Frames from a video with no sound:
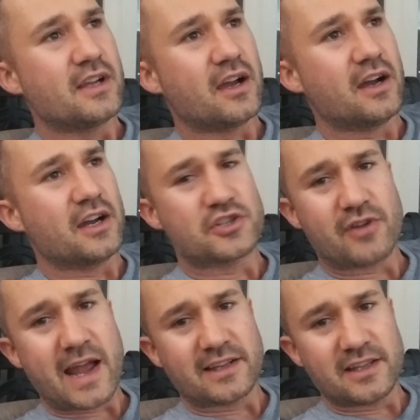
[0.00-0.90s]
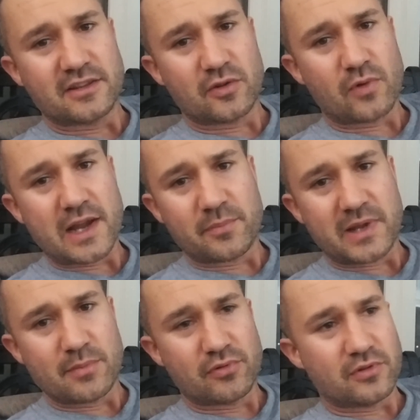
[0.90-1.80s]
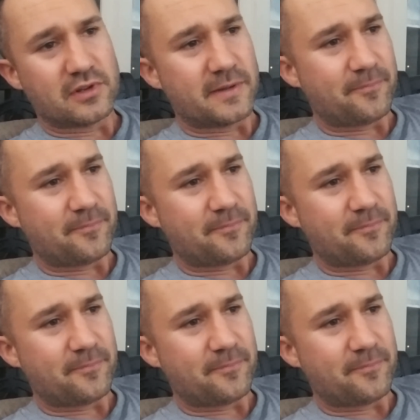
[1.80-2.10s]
uh, attracting the right people.